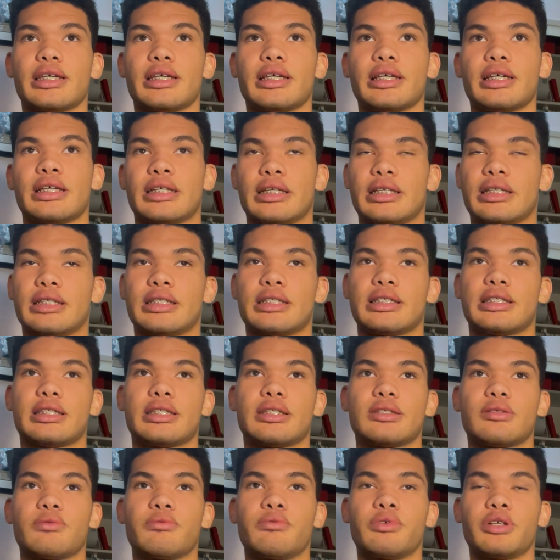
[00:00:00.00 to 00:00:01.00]

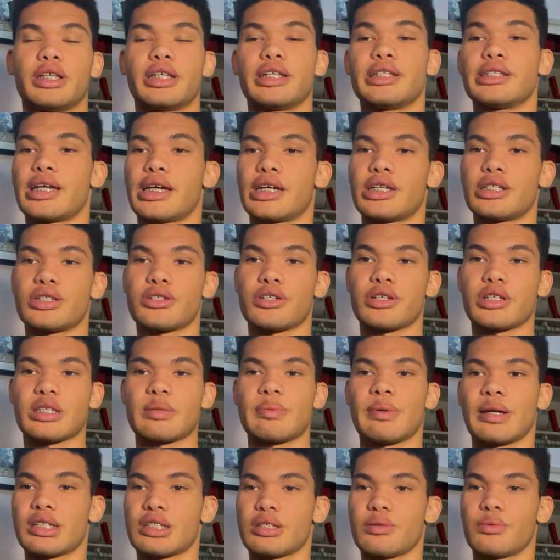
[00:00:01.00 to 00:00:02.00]
is really dangerous,
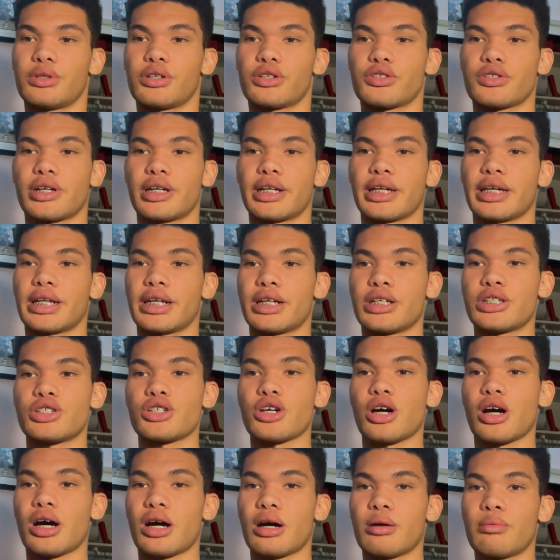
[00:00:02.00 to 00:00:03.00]
especially when you're trying to get a
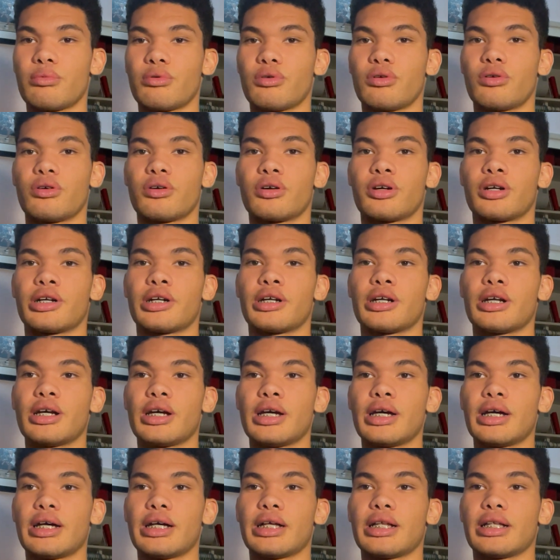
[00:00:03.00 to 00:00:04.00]
job or
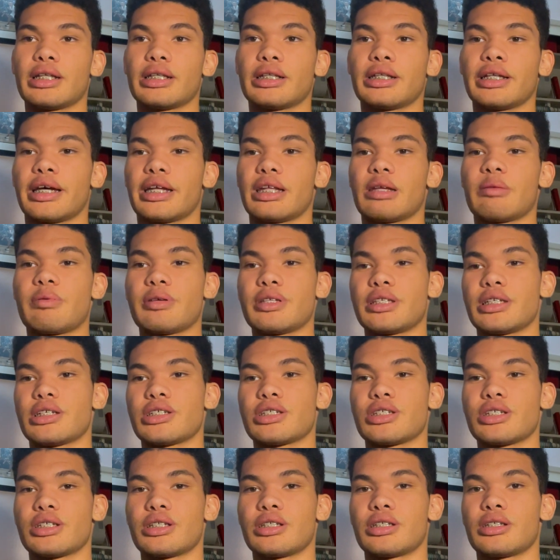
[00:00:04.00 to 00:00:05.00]
land a
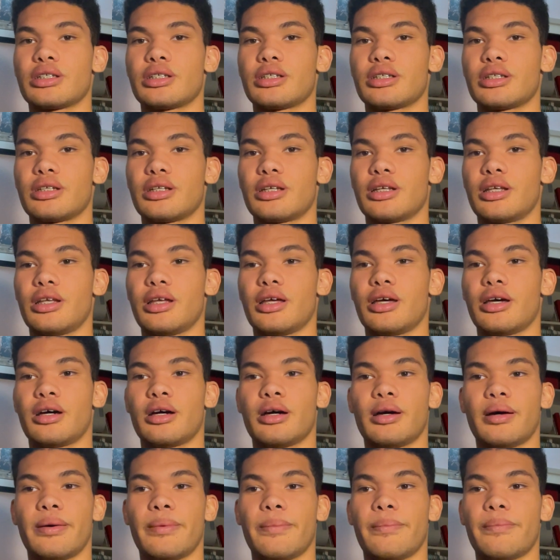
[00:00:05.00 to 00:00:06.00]
position
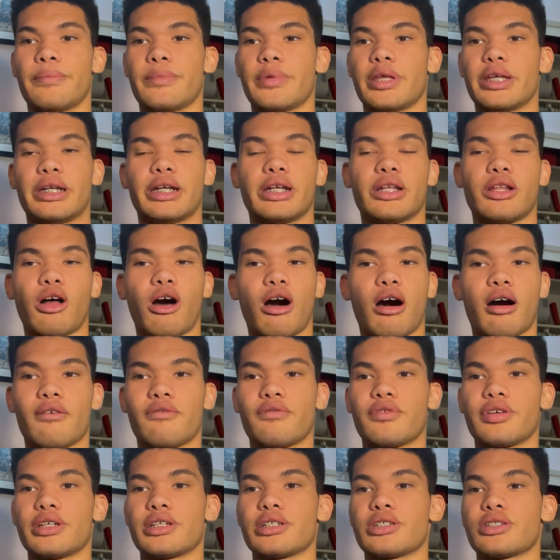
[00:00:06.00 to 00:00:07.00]
um, in an
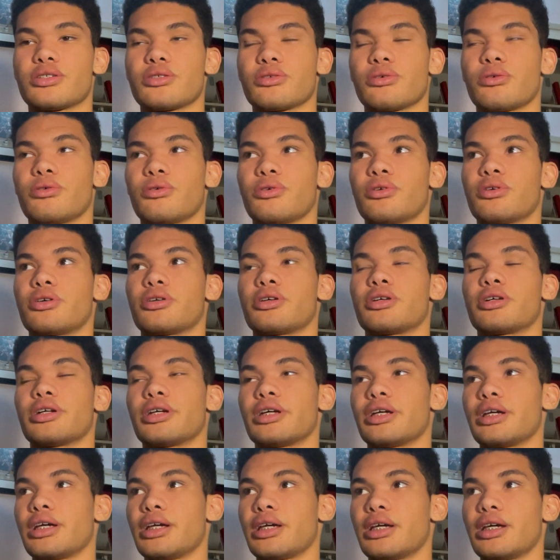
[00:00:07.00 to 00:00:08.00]
office or
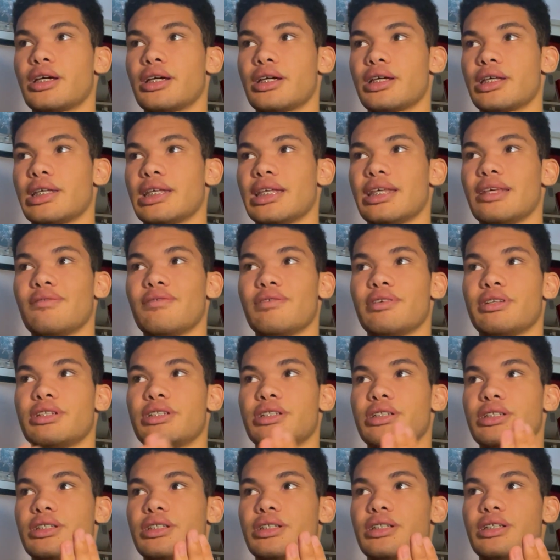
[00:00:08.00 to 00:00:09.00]
even
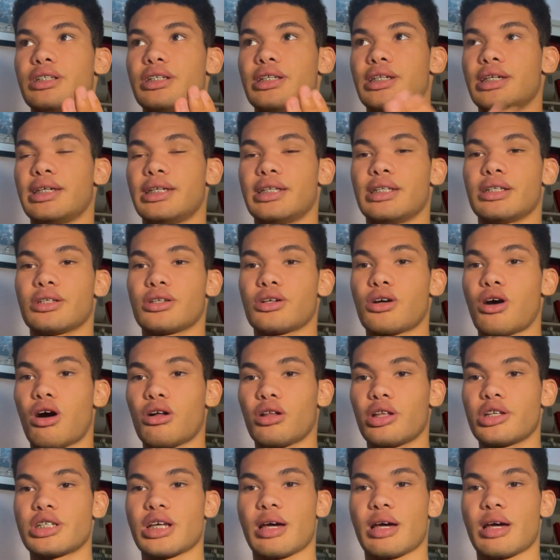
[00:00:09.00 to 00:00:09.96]
in college